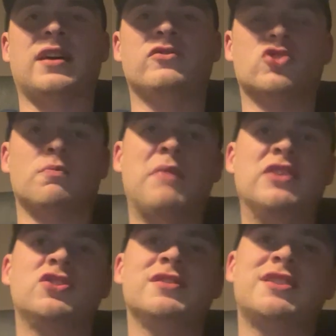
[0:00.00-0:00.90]
like I've just
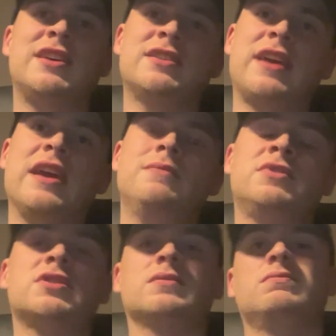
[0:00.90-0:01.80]
mentioned, 6
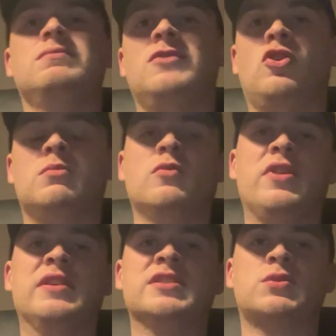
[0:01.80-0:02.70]
games come
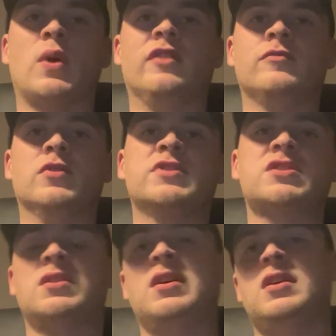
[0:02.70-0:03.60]
within 12 months.